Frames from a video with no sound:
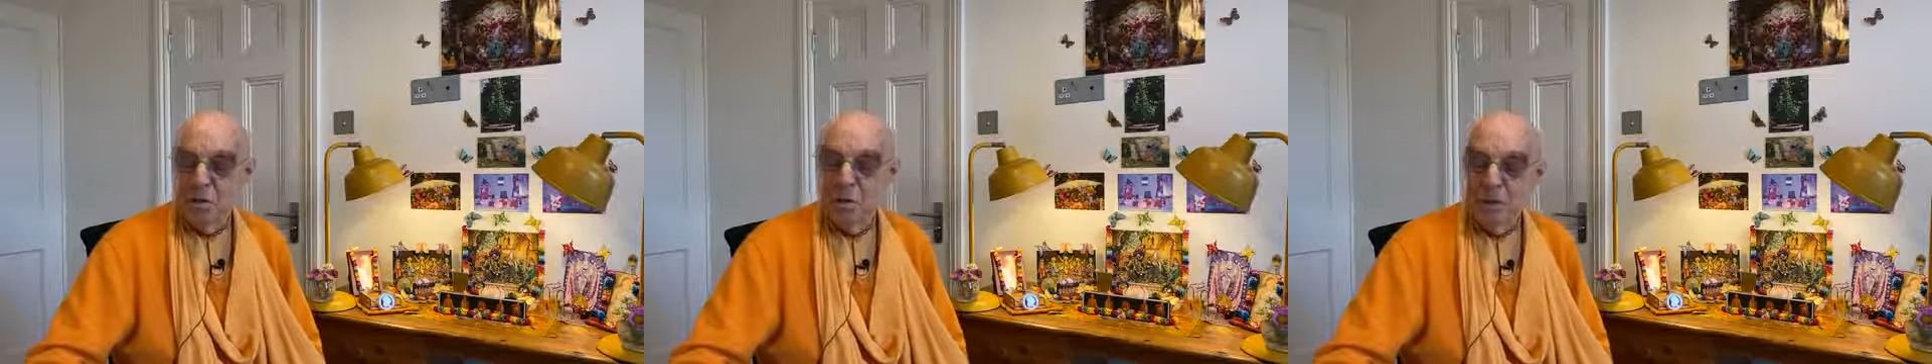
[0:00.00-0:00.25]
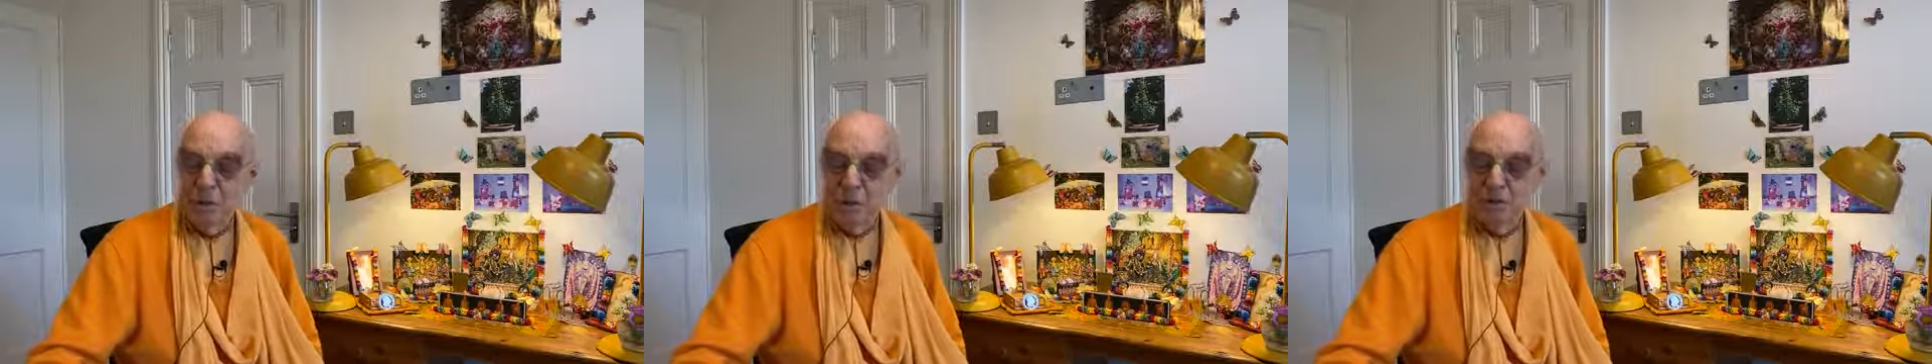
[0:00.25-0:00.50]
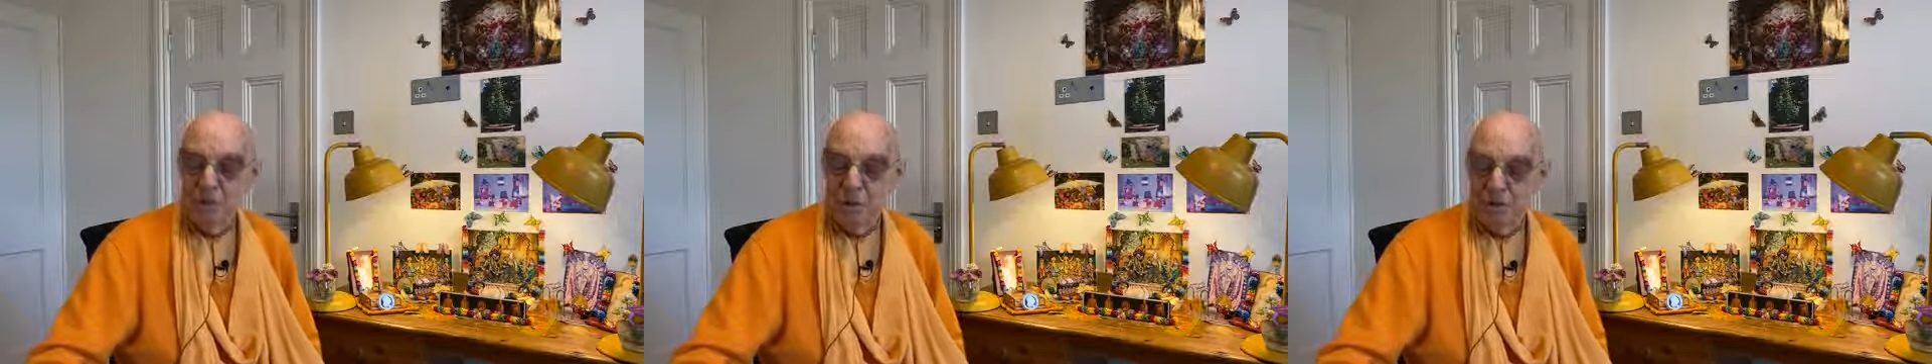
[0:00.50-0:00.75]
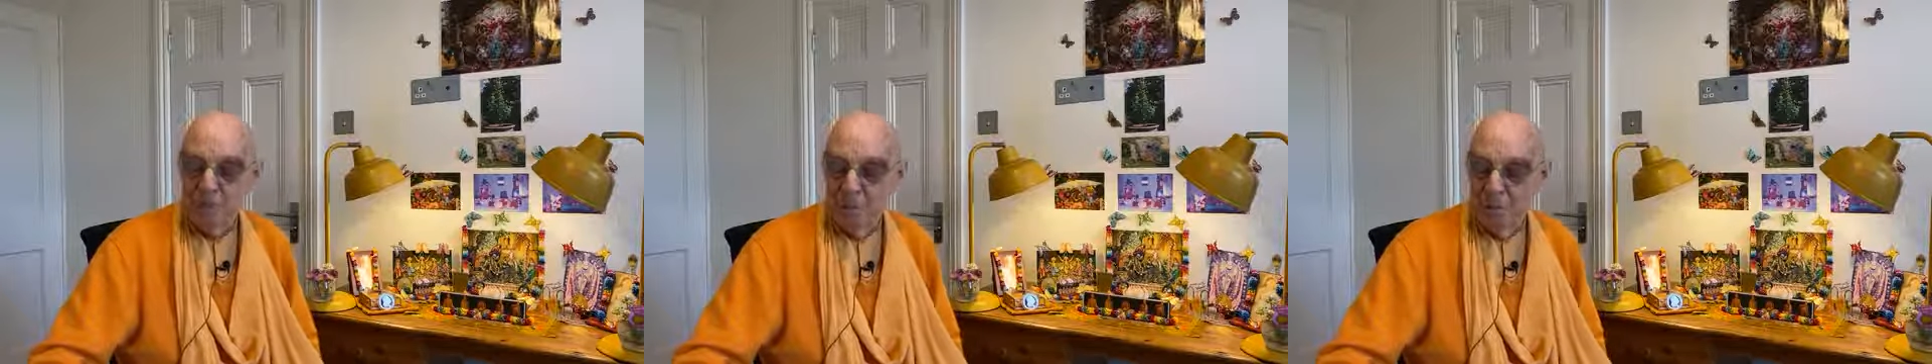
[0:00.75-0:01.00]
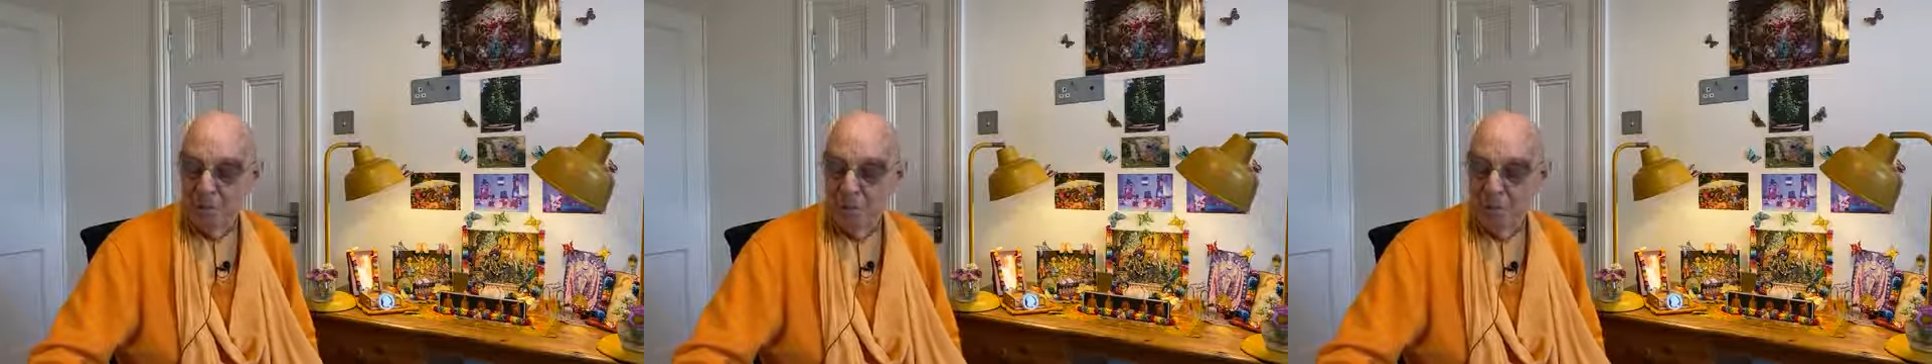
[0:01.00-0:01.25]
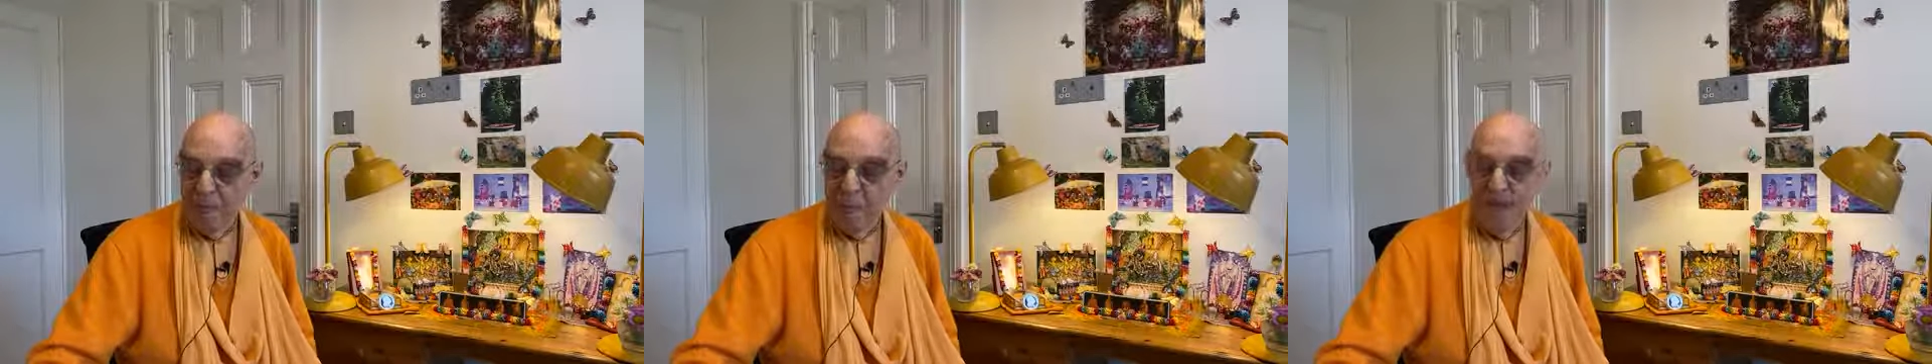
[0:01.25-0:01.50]
pleased with him
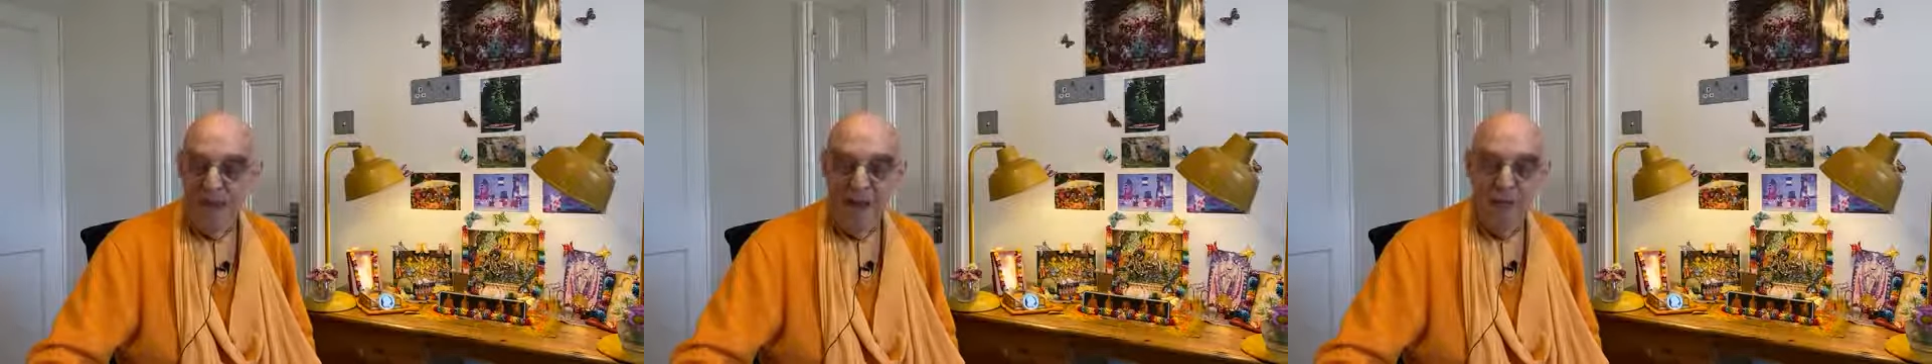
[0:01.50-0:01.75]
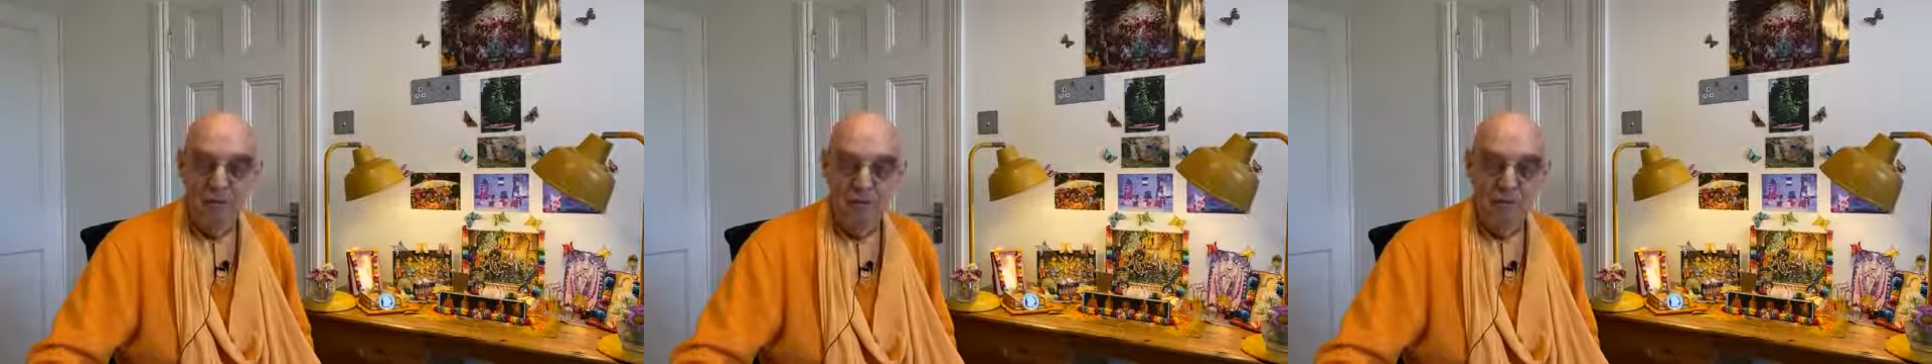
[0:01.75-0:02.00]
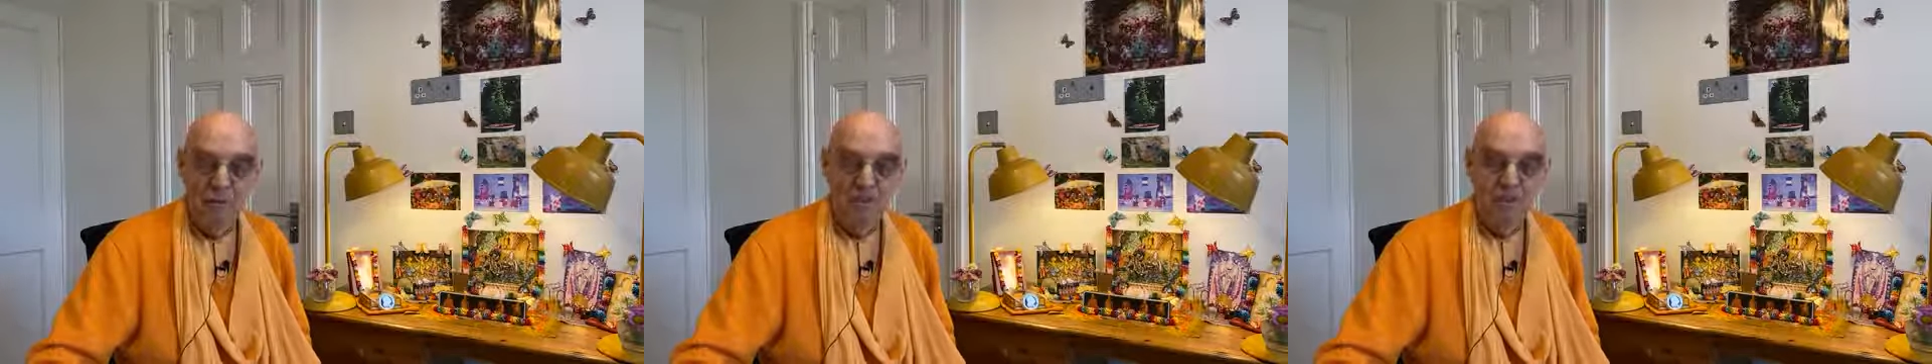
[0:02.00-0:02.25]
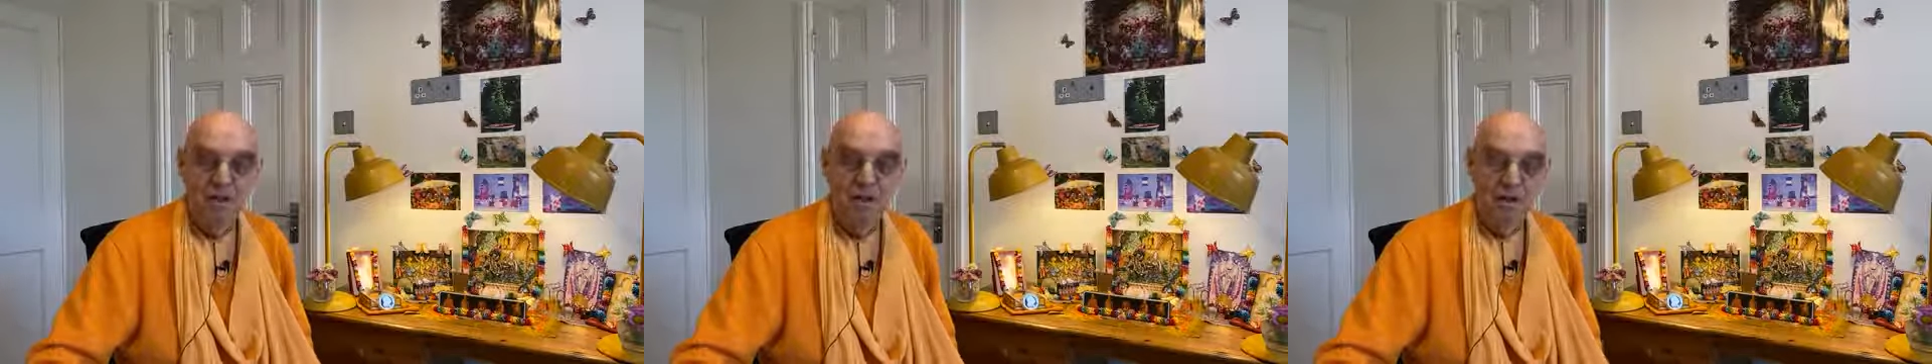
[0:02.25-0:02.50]
and never